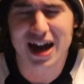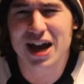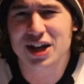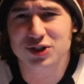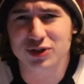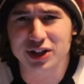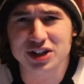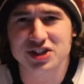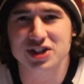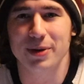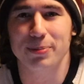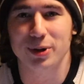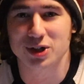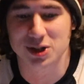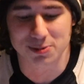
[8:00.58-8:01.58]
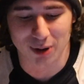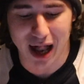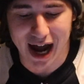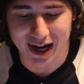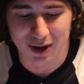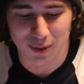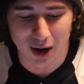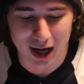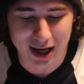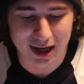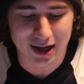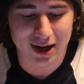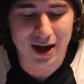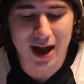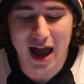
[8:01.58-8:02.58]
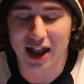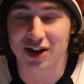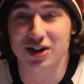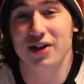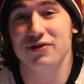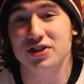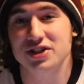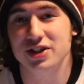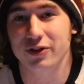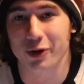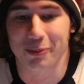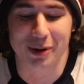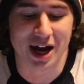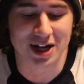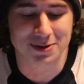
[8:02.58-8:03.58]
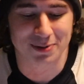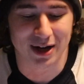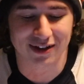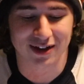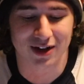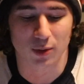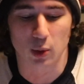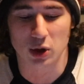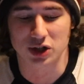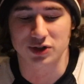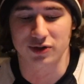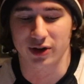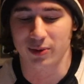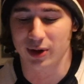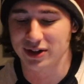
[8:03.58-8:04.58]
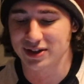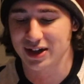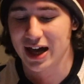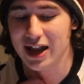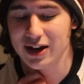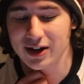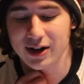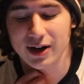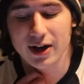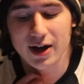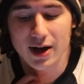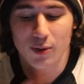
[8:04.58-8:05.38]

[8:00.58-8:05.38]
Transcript: It's really simple, just black and white. And then you have the silver pants, but I think it works really well together.